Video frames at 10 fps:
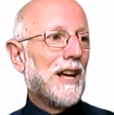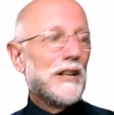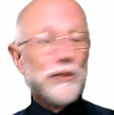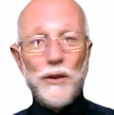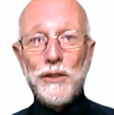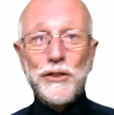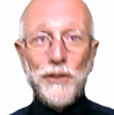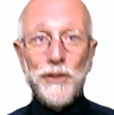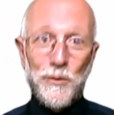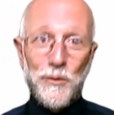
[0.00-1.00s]
so that you
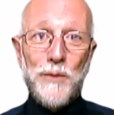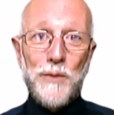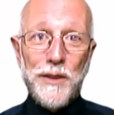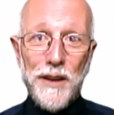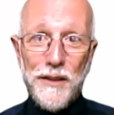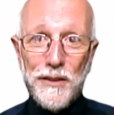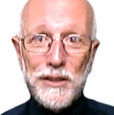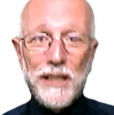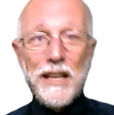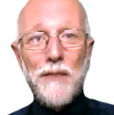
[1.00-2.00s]
can work with
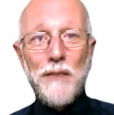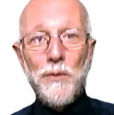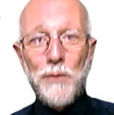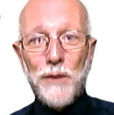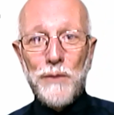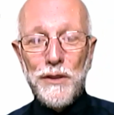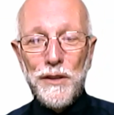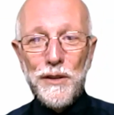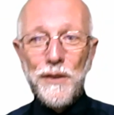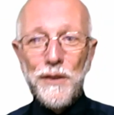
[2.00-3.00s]
others and they will work with
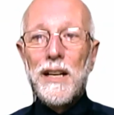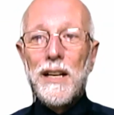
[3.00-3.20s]
you.